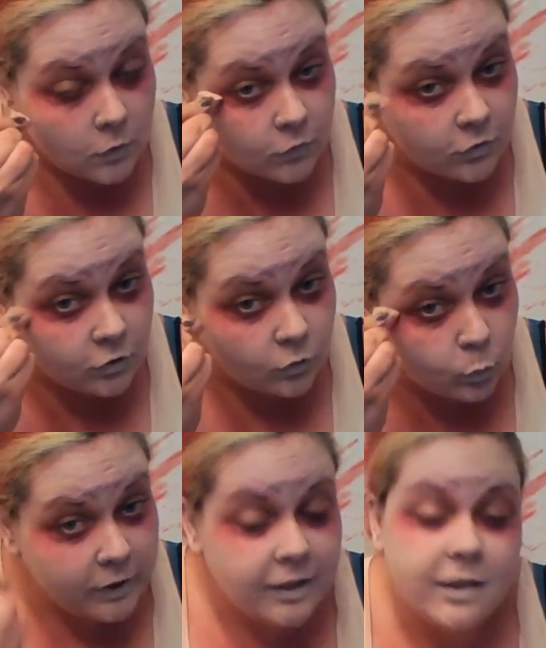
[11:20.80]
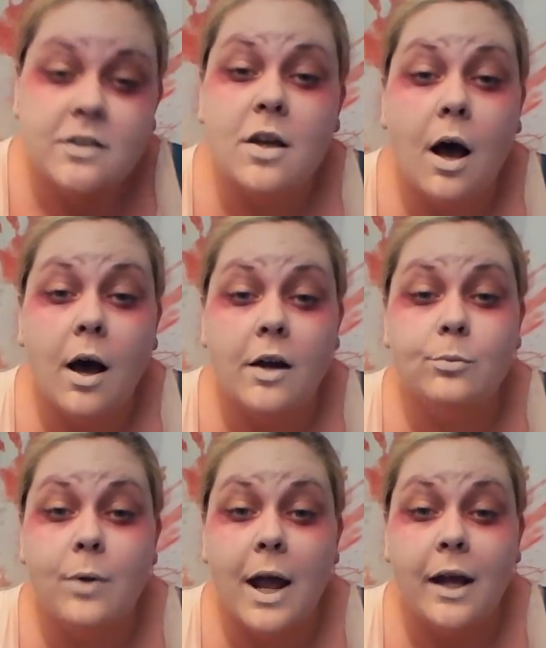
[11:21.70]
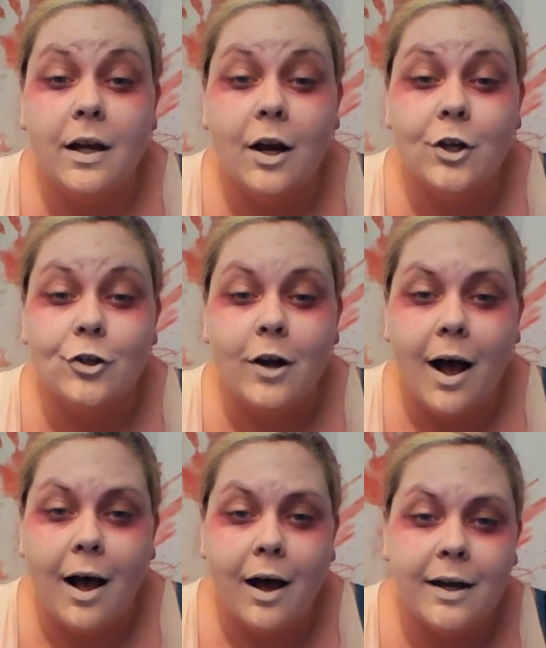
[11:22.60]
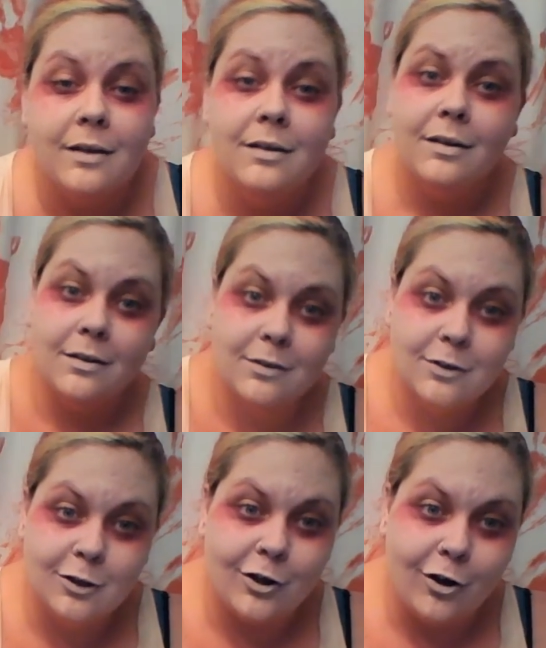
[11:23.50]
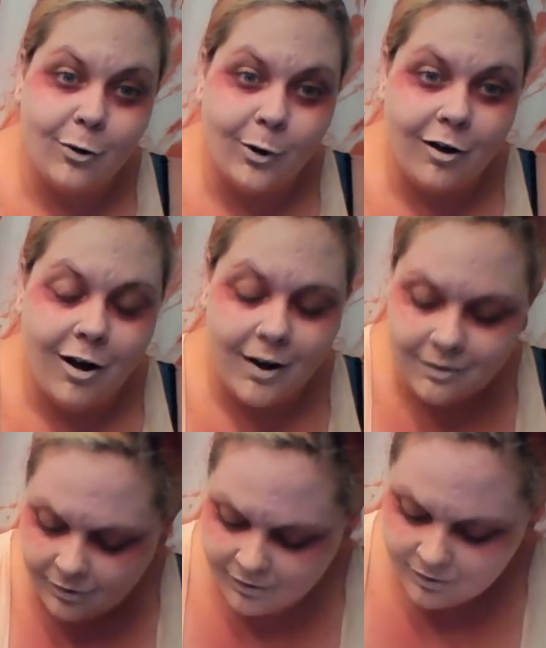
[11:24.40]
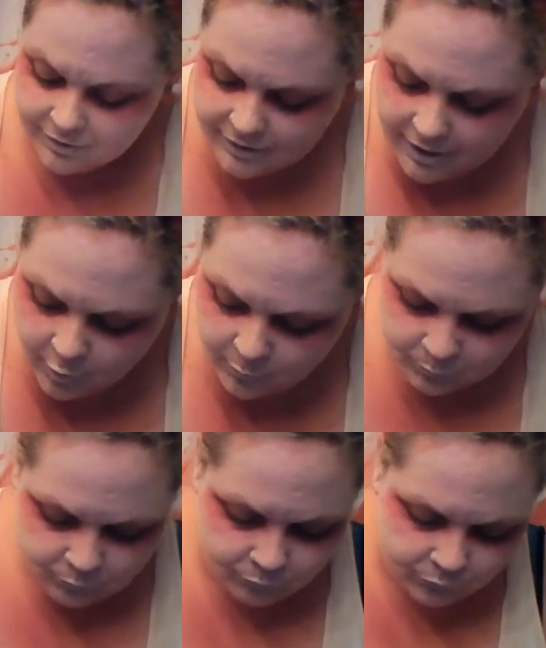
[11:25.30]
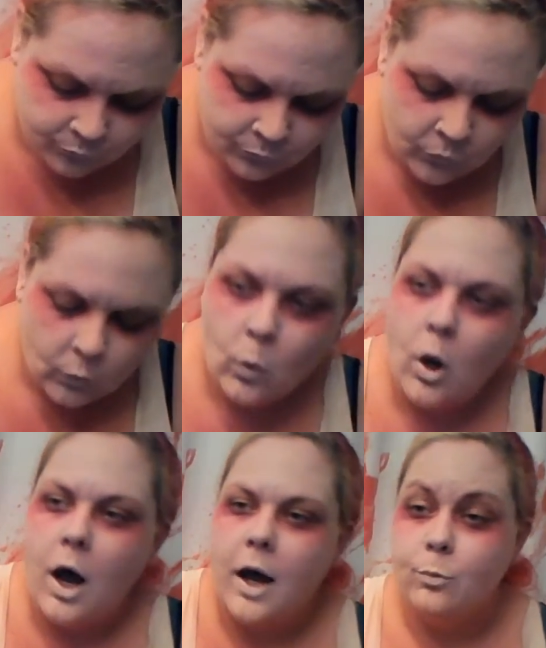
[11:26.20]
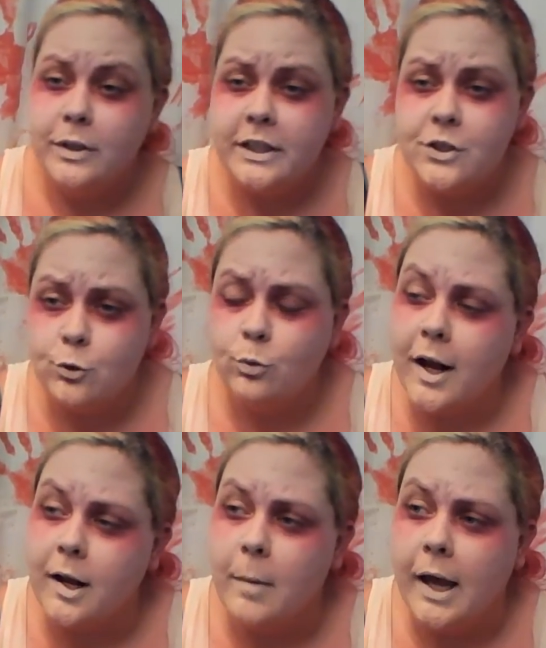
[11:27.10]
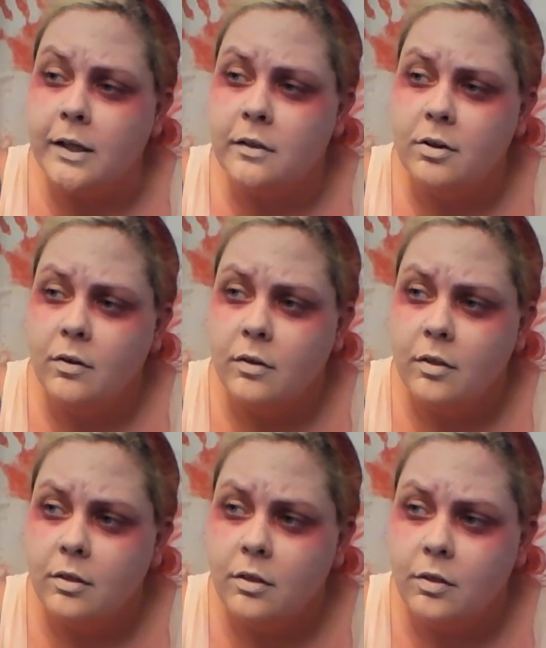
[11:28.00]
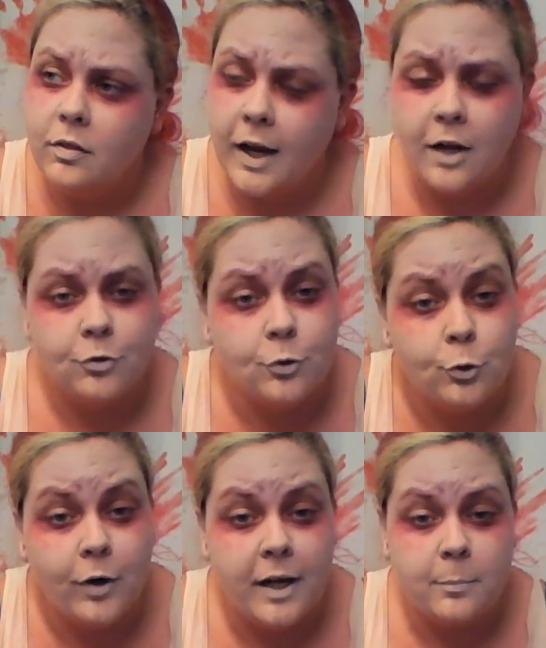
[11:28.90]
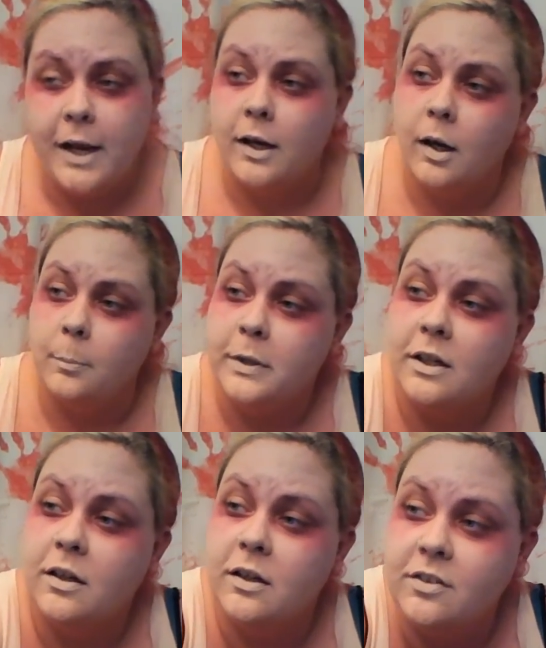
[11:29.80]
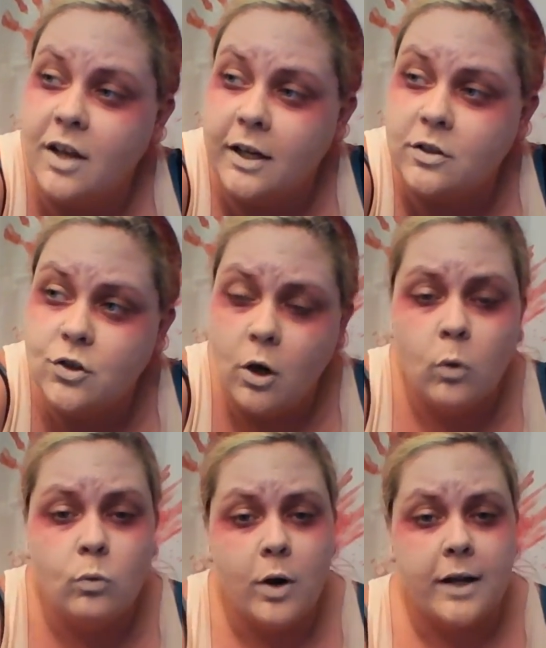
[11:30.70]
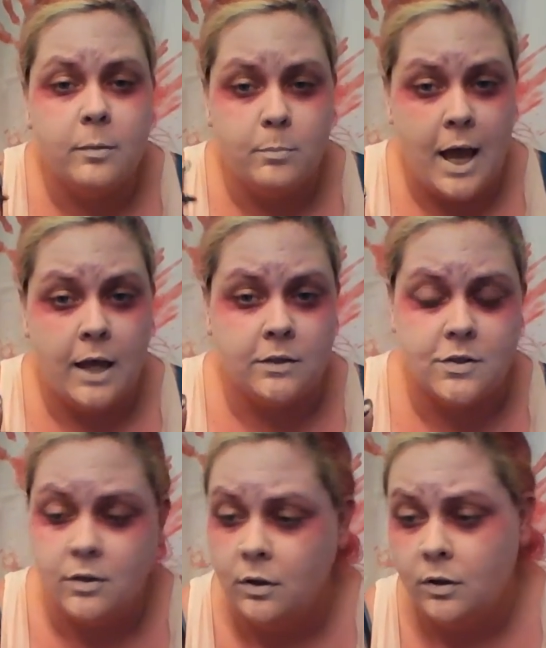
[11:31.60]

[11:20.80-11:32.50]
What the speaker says: Sweeney Todd red under eye look going on. Now, I really do recommend theatrical grade makeup because I don't recommend